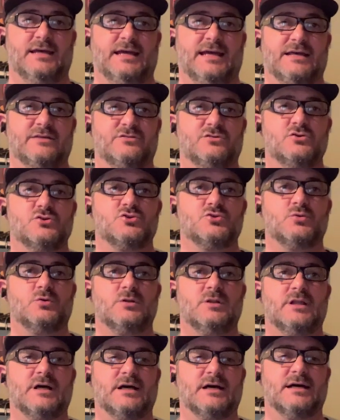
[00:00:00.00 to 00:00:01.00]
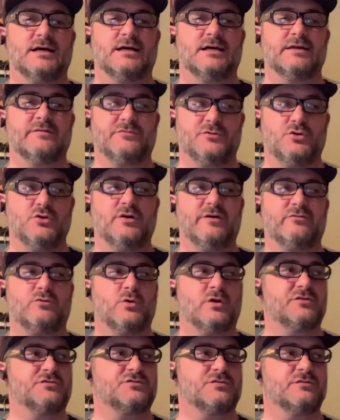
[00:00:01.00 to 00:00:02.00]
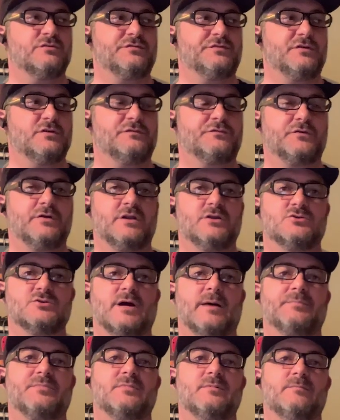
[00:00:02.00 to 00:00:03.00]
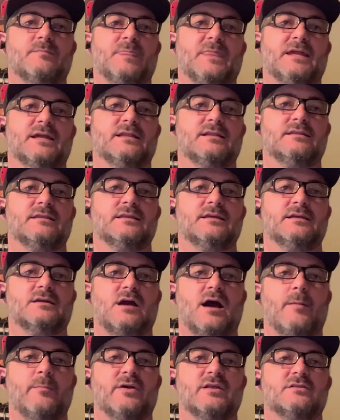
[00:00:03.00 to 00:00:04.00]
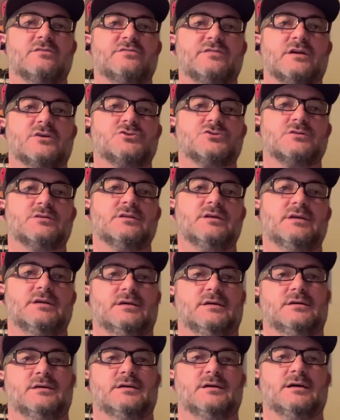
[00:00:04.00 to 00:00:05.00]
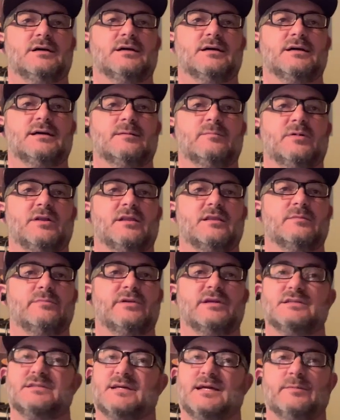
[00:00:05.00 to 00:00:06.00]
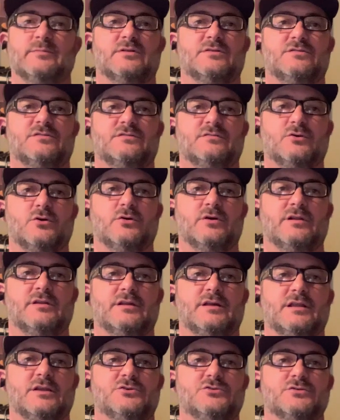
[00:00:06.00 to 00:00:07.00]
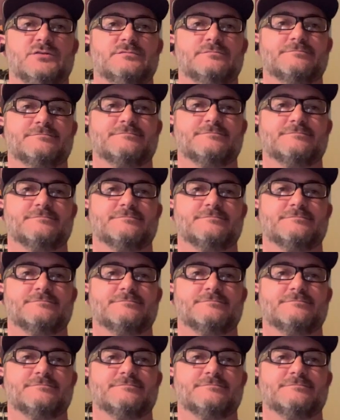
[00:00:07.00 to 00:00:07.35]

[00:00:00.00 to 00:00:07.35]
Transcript: As usual, if you do have questions, feel free to drop them in the comments section. But in the meantime, let's go ahead and get into it.